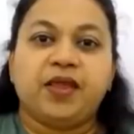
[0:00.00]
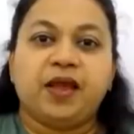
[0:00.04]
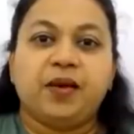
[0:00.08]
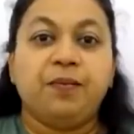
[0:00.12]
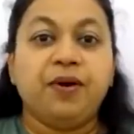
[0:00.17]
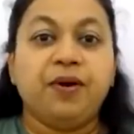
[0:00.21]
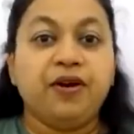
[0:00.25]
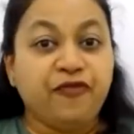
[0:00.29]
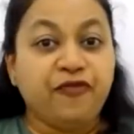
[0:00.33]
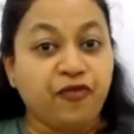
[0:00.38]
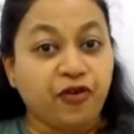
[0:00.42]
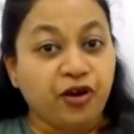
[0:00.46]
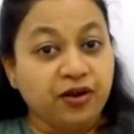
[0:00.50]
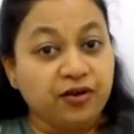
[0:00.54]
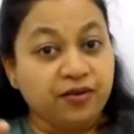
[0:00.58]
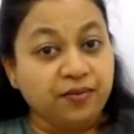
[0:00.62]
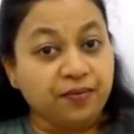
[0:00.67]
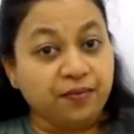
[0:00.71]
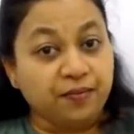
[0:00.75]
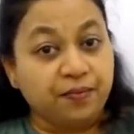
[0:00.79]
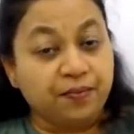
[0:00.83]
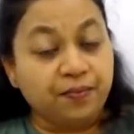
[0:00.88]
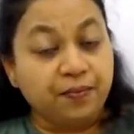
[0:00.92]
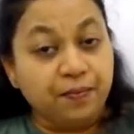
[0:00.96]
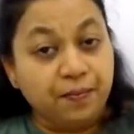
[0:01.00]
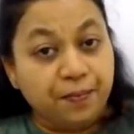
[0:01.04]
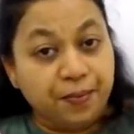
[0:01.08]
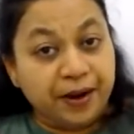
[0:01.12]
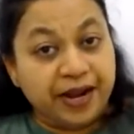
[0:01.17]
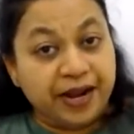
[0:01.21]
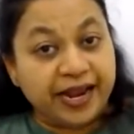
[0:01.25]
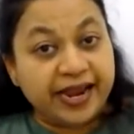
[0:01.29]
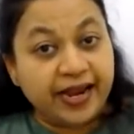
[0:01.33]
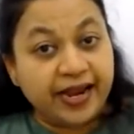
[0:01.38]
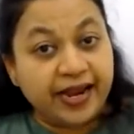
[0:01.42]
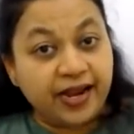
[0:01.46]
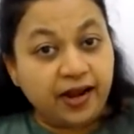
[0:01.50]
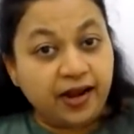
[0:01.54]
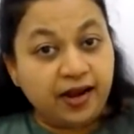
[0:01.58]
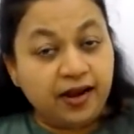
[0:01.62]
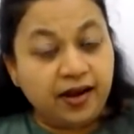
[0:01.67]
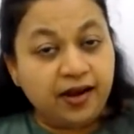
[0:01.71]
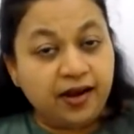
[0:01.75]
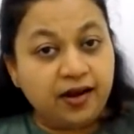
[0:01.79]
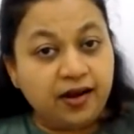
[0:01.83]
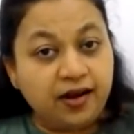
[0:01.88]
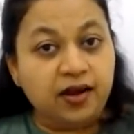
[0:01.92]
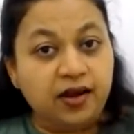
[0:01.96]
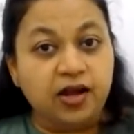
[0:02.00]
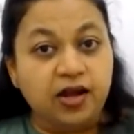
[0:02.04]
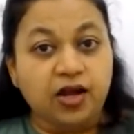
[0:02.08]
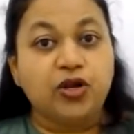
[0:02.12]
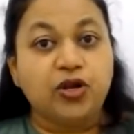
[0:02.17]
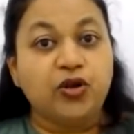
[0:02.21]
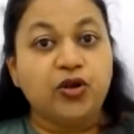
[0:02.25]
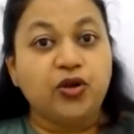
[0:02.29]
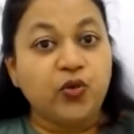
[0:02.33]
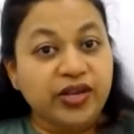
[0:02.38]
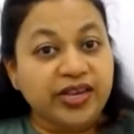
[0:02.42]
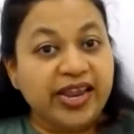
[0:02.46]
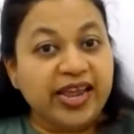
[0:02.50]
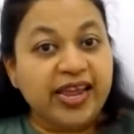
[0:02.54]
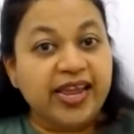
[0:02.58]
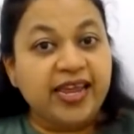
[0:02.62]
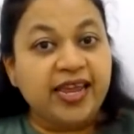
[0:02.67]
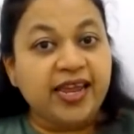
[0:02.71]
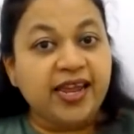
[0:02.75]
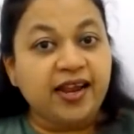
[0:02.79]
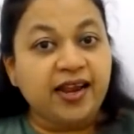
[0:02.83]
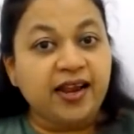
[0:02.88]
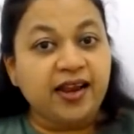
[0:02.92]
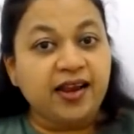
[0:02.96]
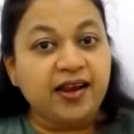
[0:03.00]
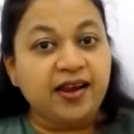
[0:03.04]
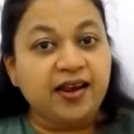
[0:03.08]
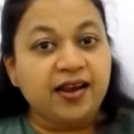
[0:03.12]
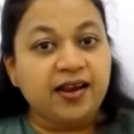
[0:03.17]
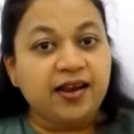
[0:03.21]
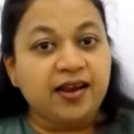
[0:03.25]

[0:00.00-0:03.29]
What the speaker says: But for brain to take in,